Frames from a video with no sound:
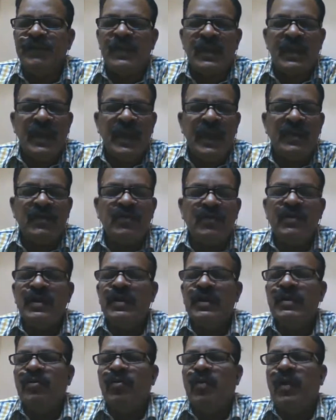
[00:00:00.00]
and today
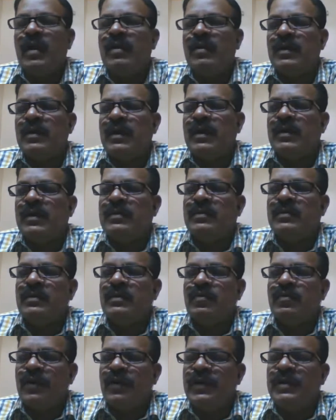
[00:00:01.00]

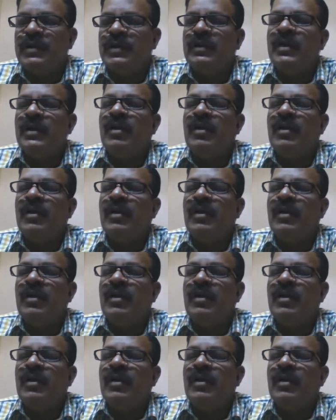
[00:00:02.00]
120 uh,